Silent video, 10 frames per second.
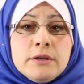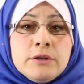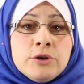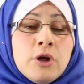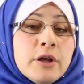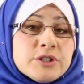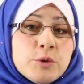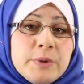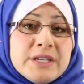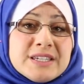You'll
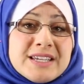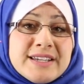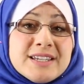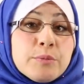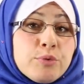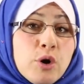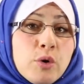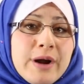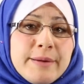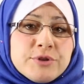also be discussing
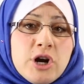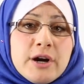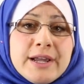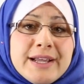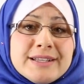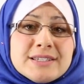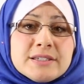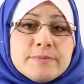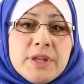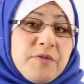program
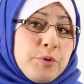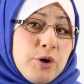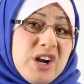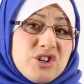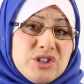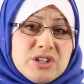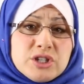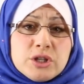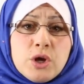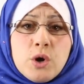targets, if progression is
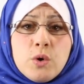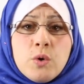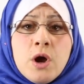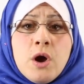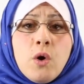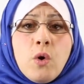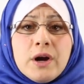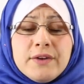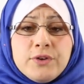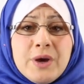slow, or
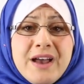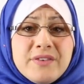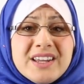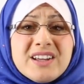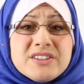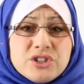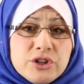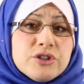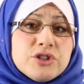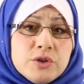if you have any
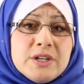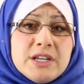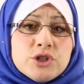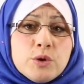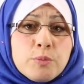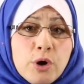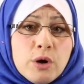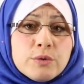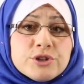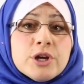concerns, you need to
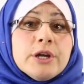approach